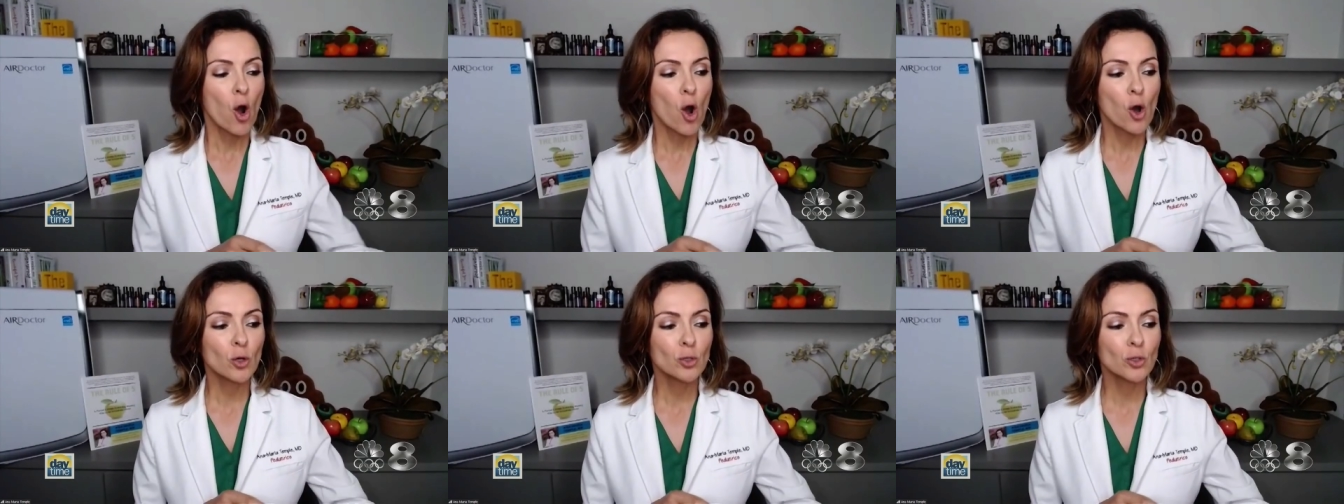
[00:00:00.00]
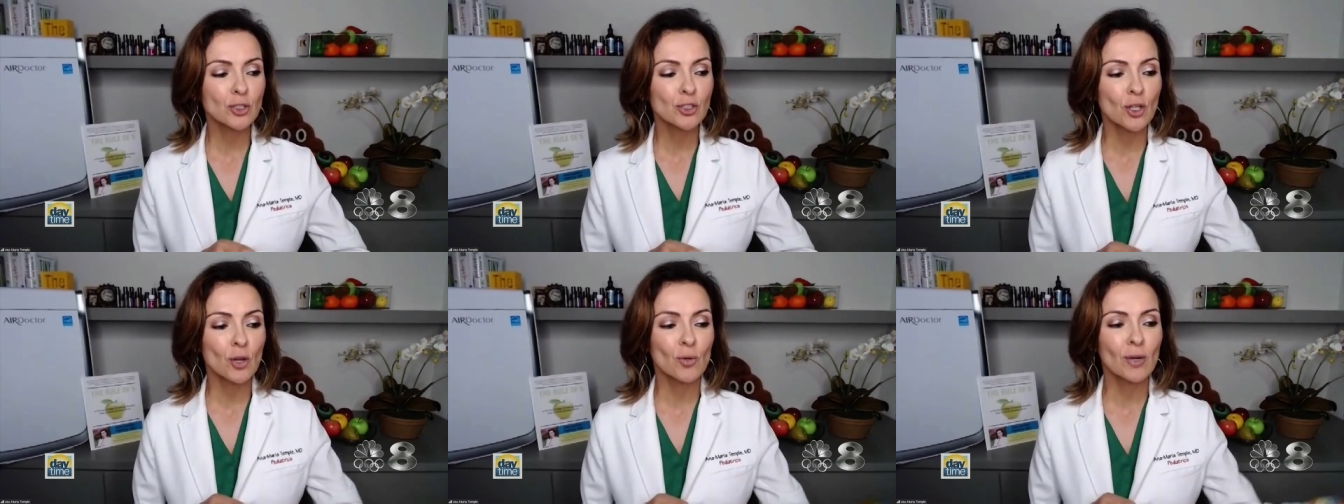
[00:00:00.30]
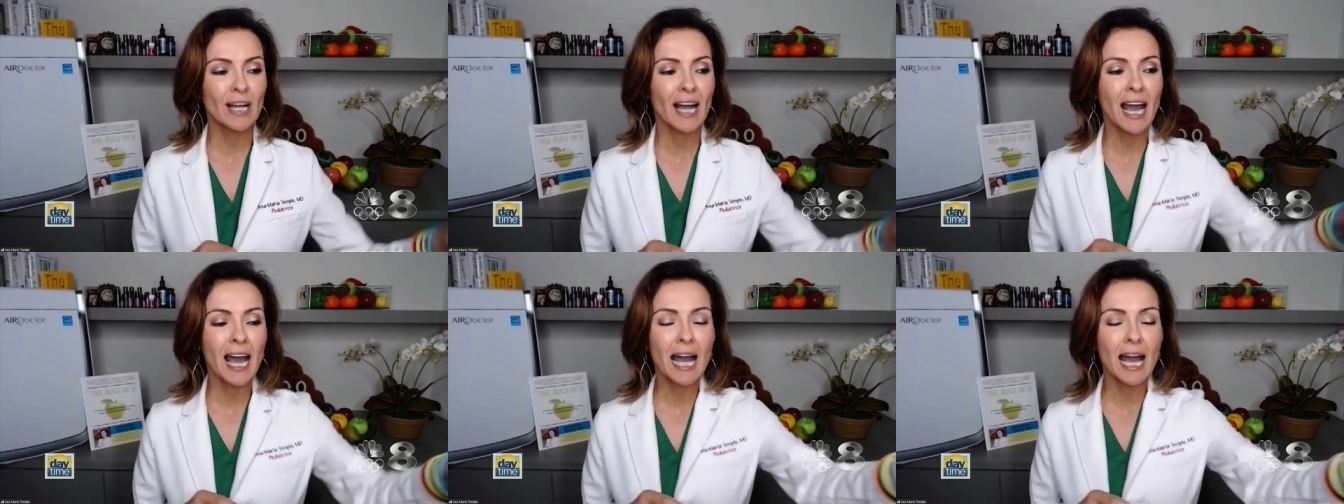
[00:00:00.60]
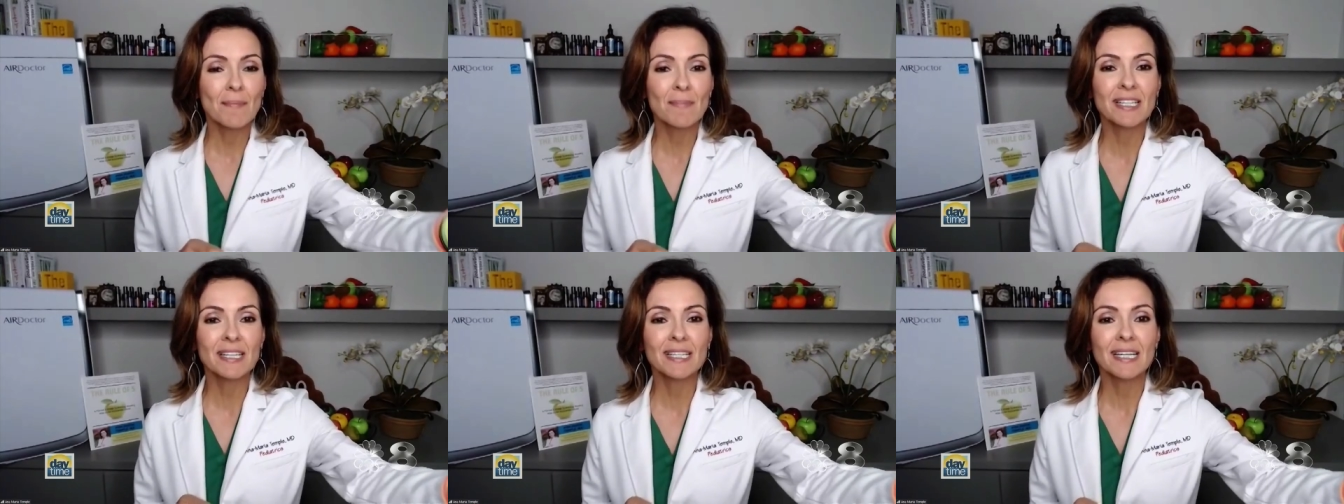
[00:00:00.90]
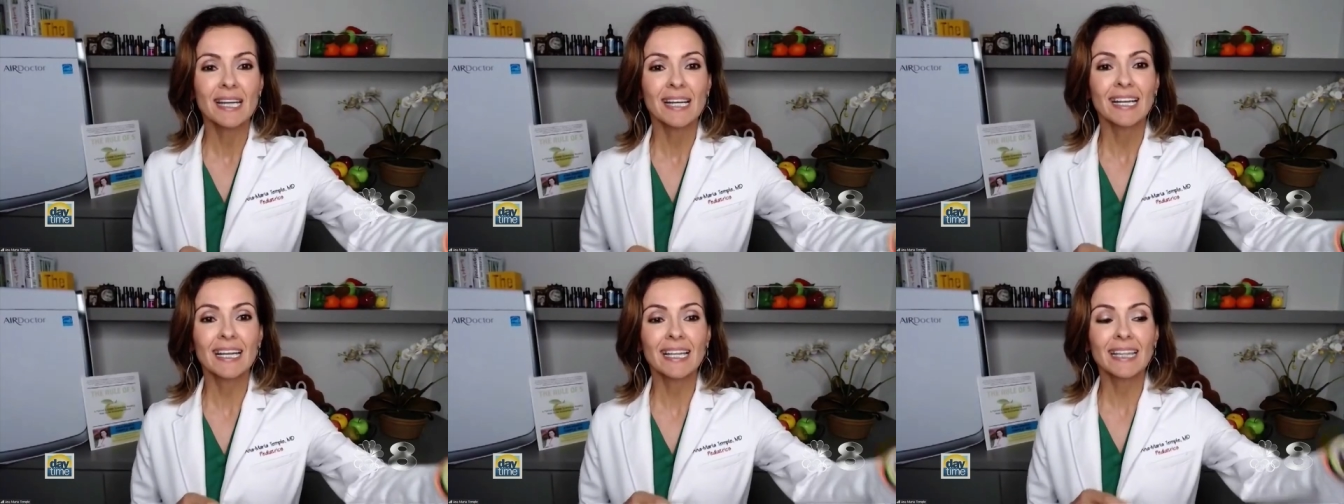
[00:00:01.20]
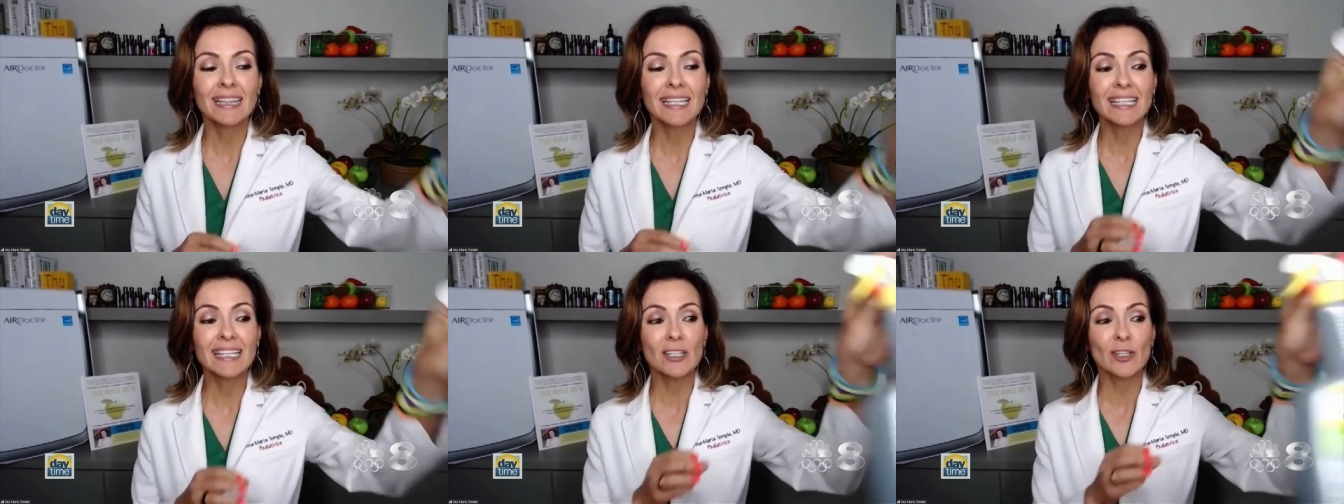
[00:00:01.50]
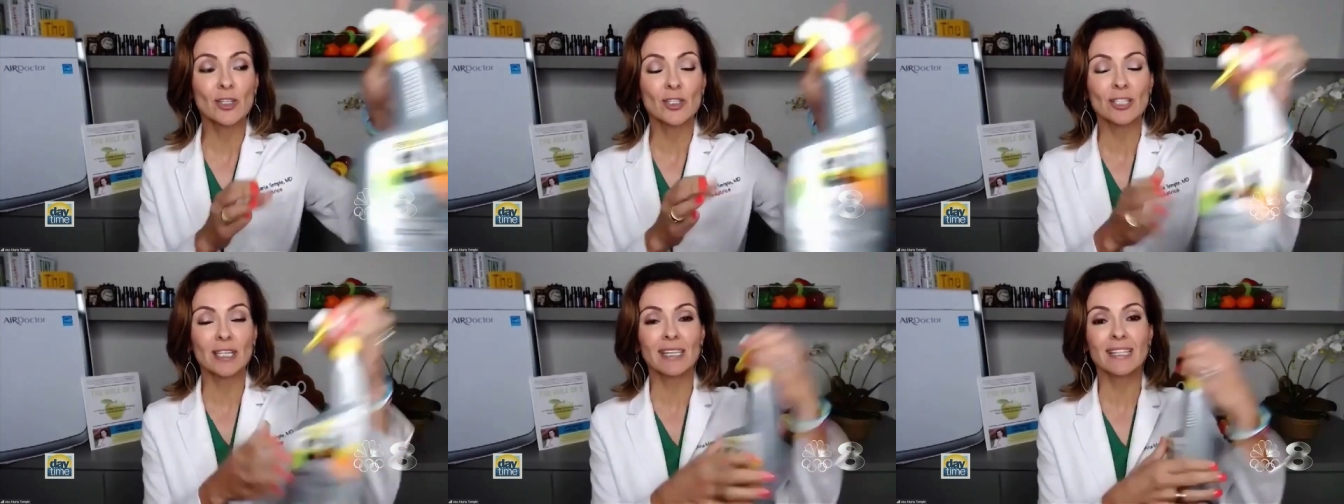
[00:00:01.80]
Also, common
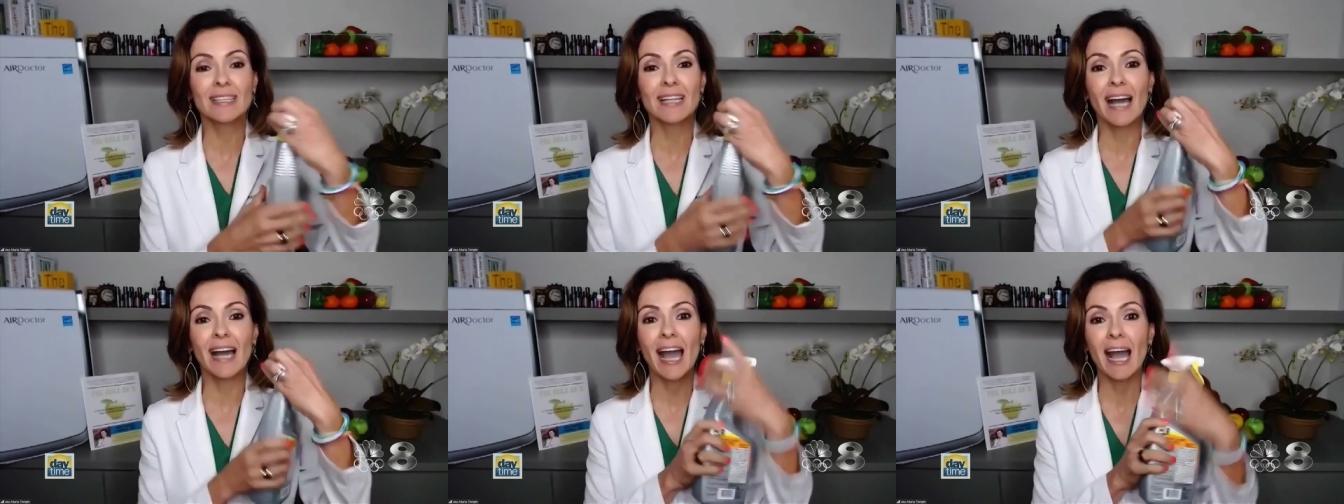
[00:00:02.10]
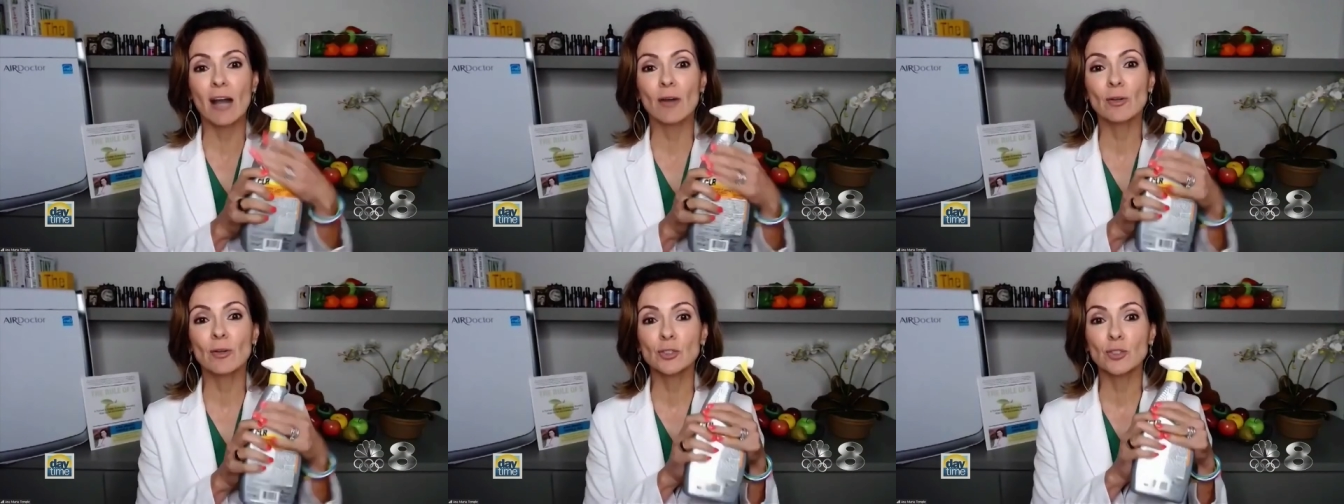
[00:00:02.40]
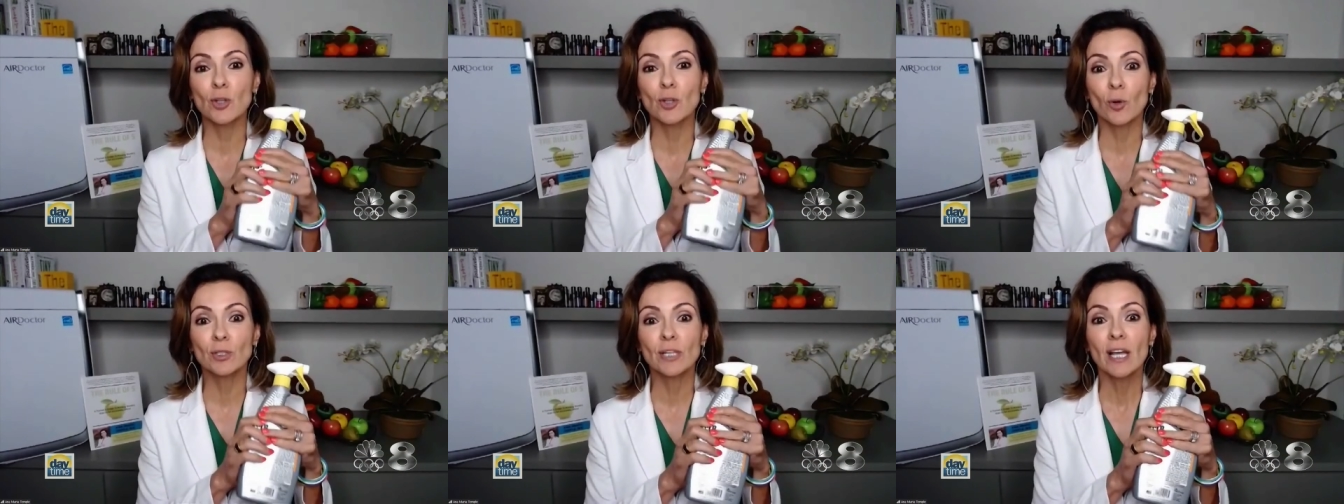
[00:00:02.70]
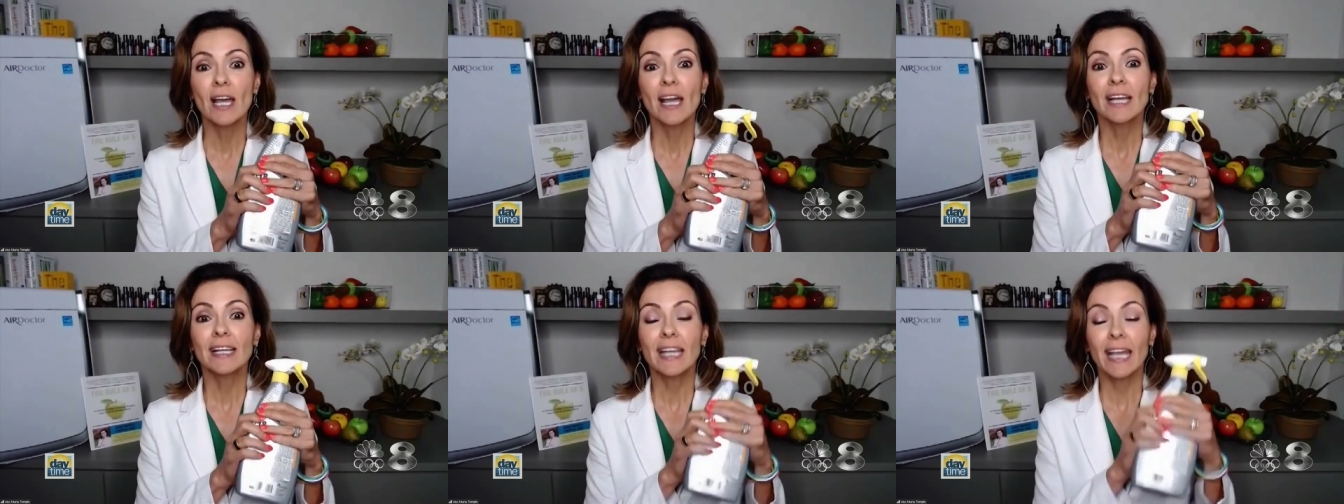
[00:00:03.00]
cleaners in the household